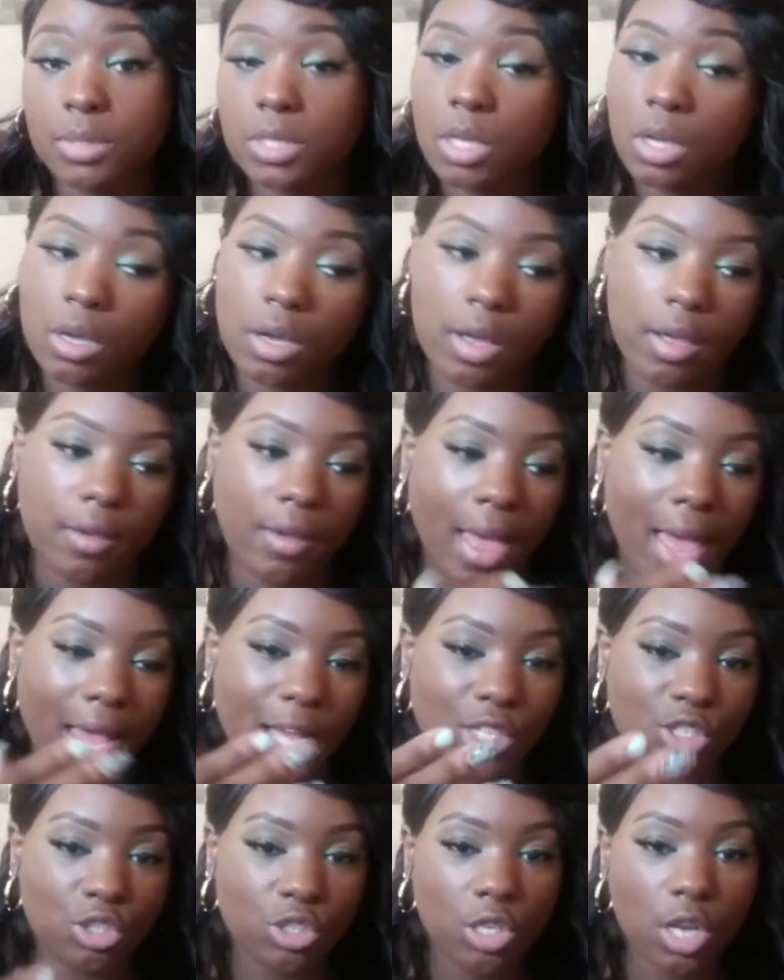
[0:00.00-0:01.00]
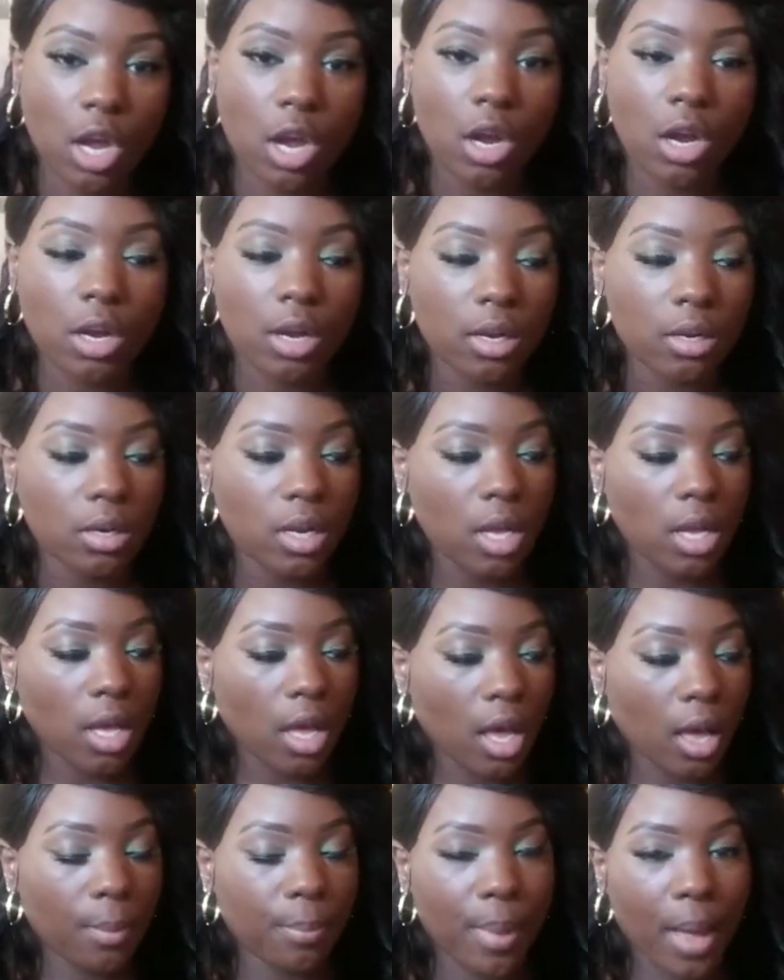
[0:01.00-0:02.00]
So as you learn
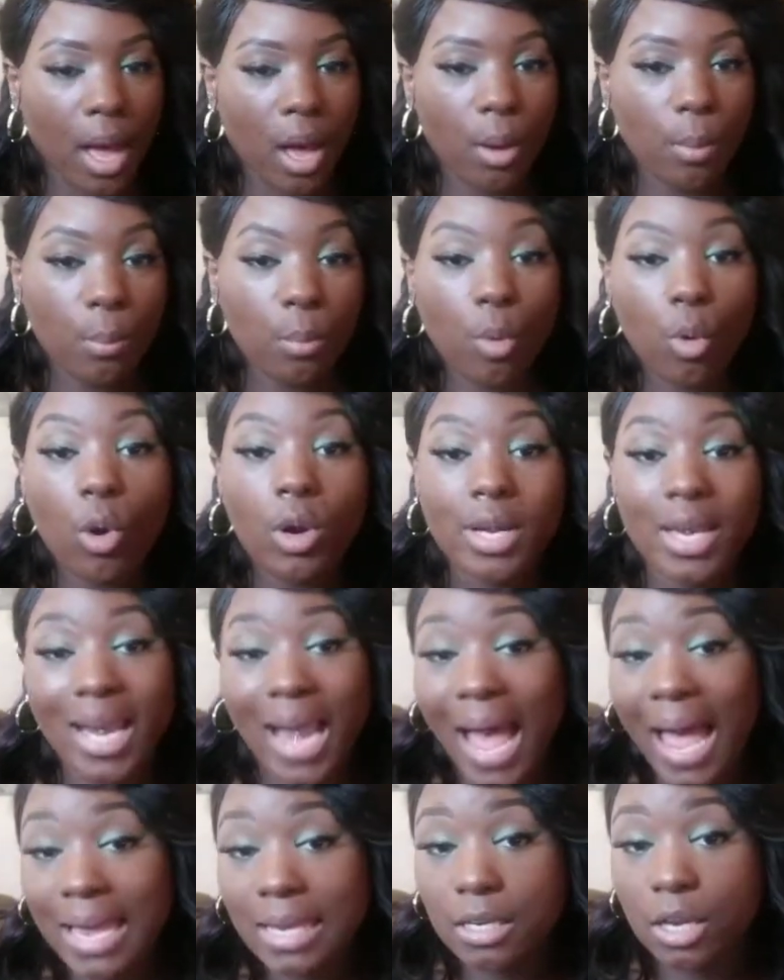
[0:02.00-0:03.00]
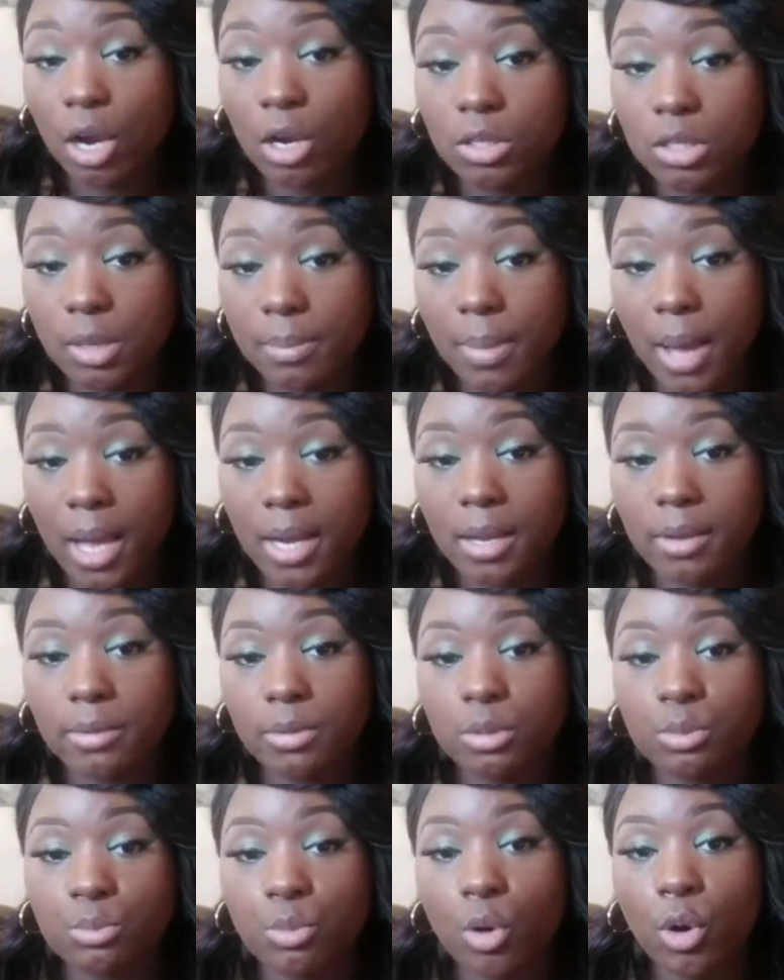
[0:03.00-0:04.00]
about more than I learned about it
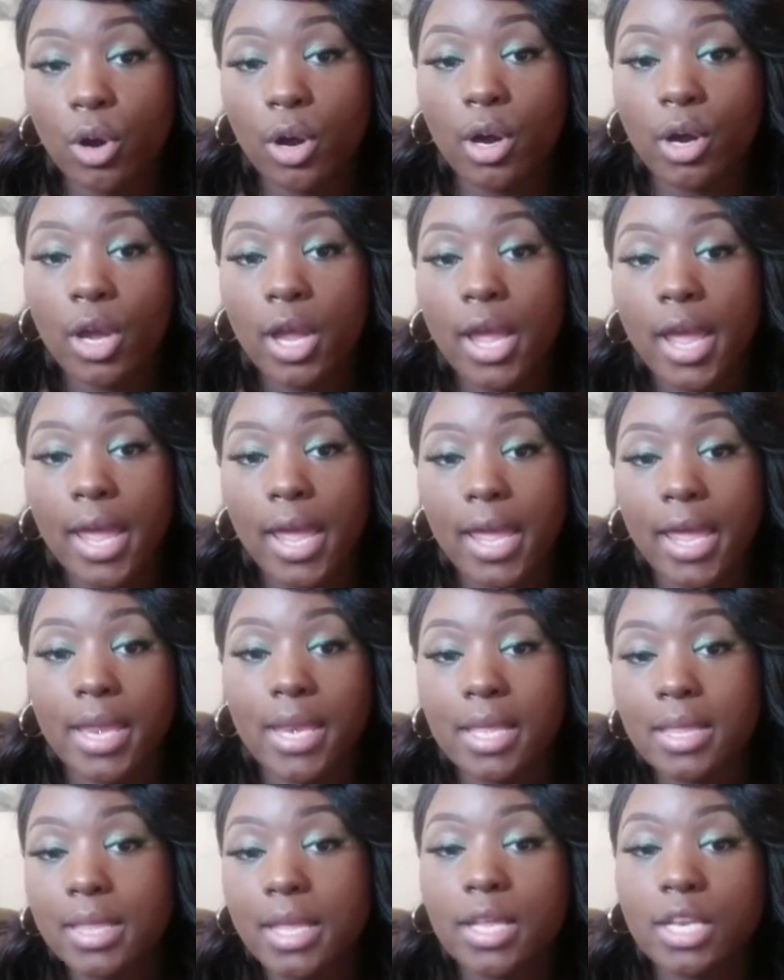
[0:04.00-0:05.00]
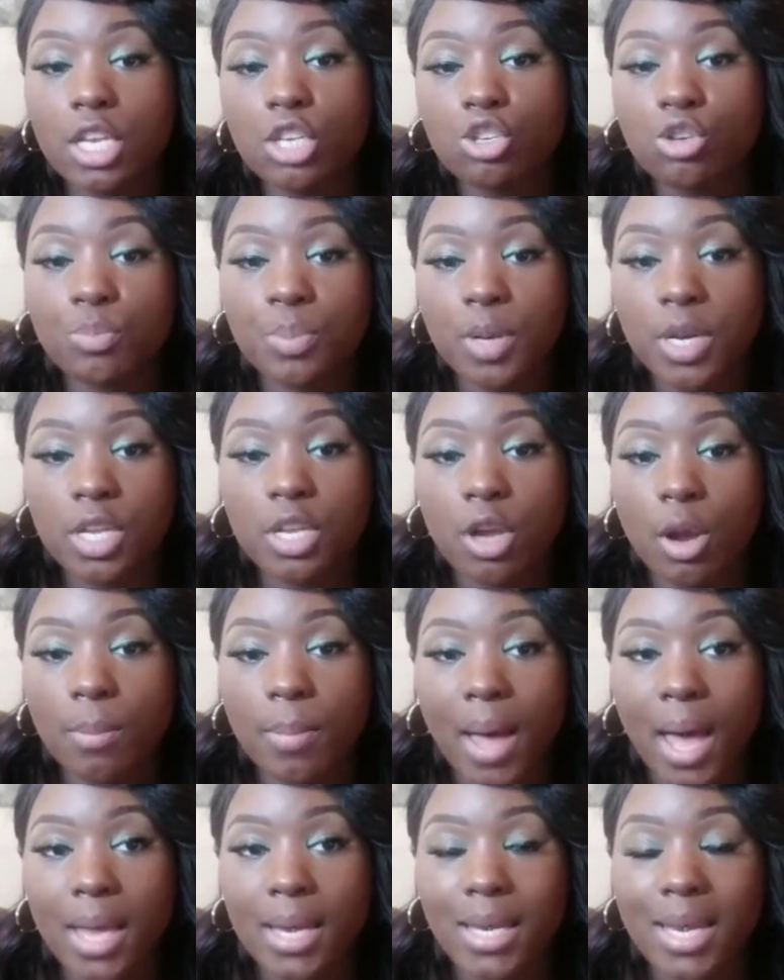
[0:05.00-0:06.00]
was more, anything that you put in your
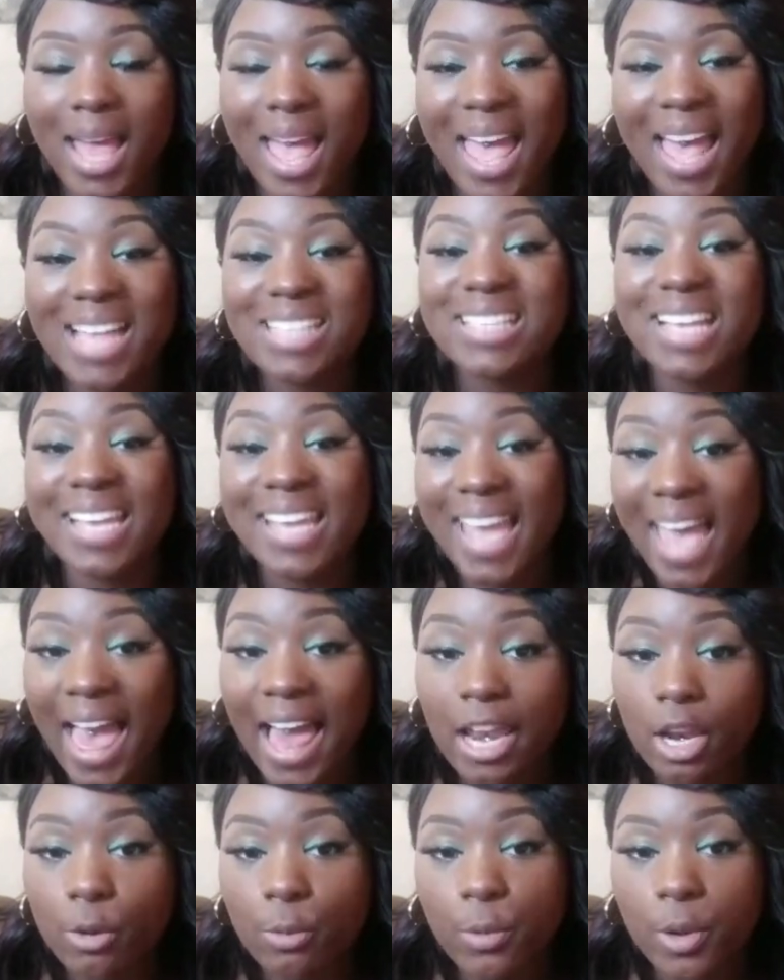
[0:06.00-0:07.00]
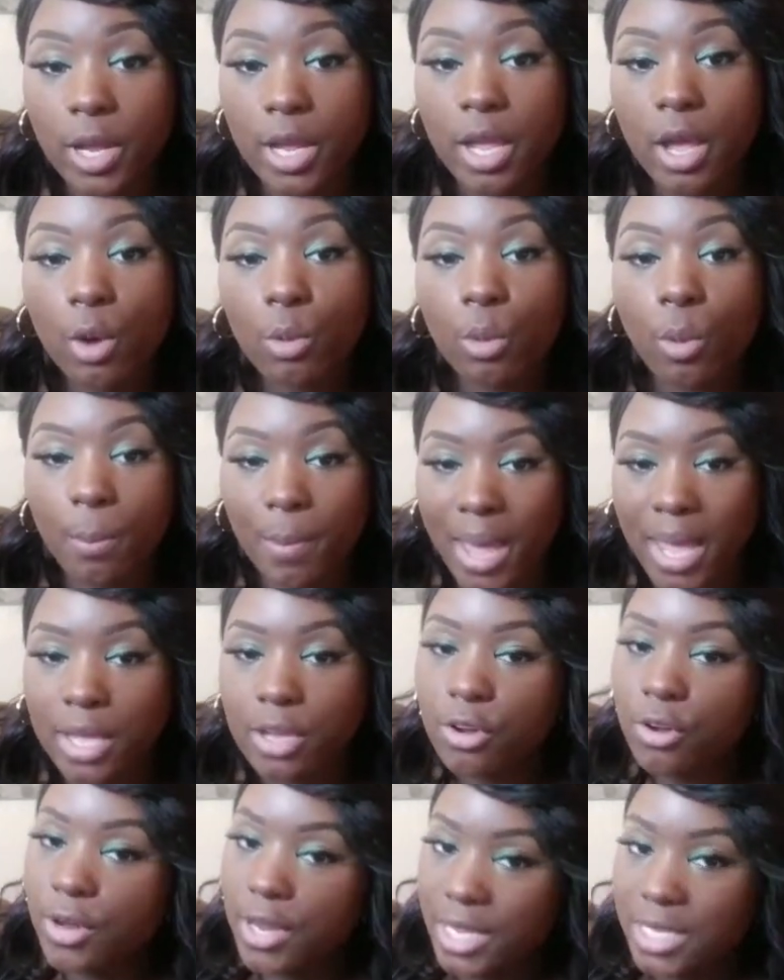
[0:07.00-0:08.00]
body that has a calorie will
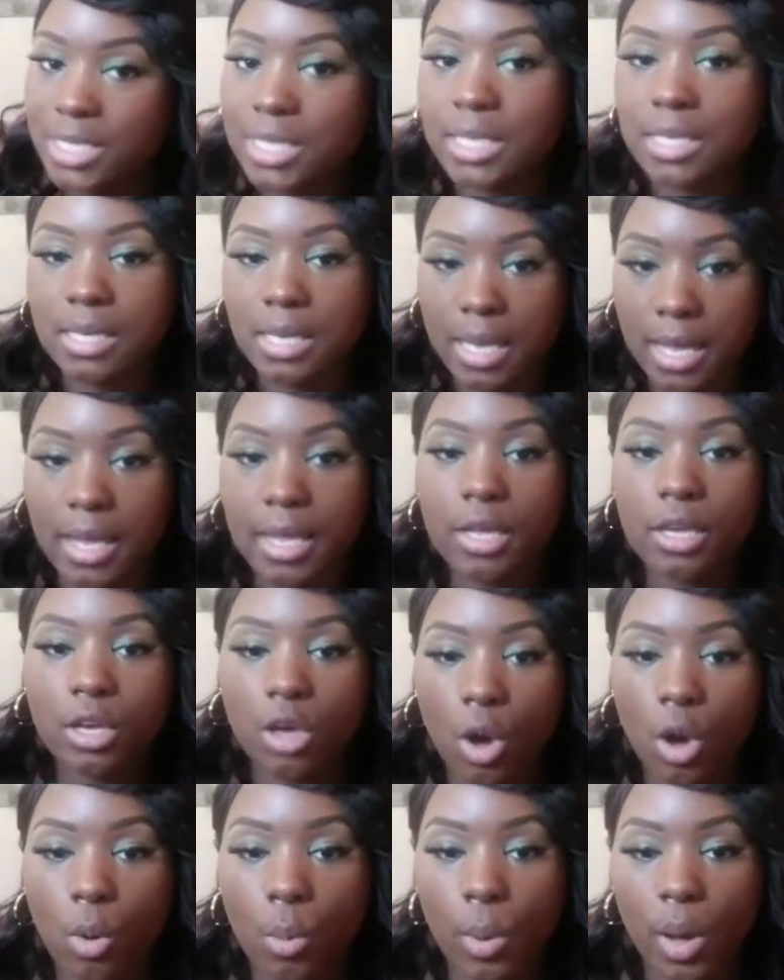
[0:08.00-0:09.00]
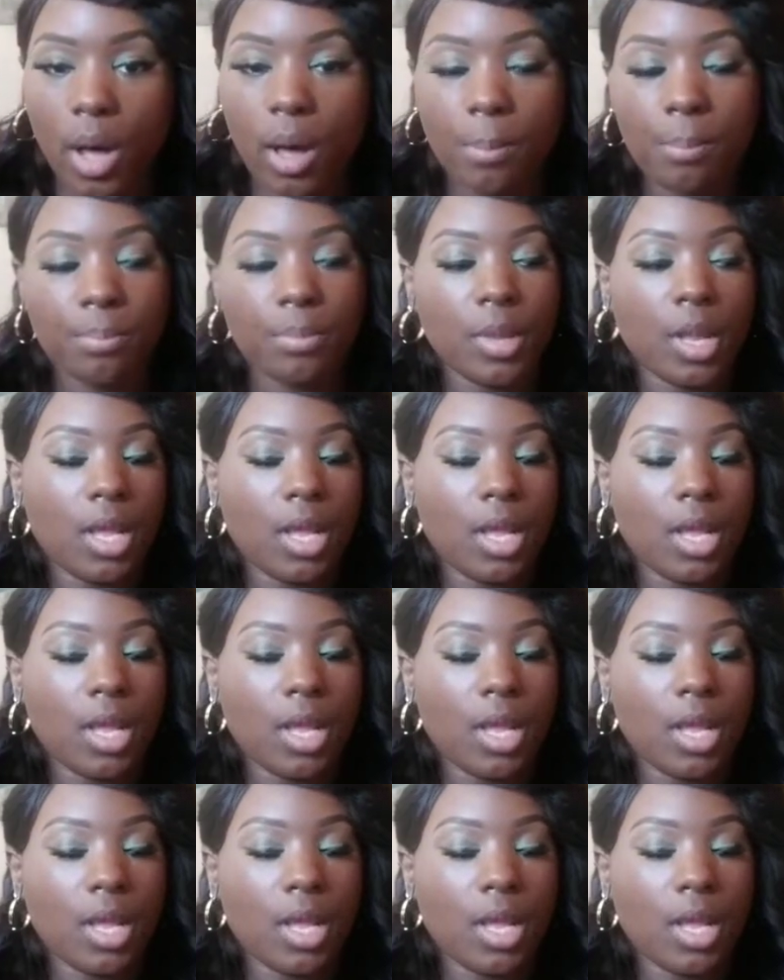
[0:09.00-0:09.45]
make your insulin go up.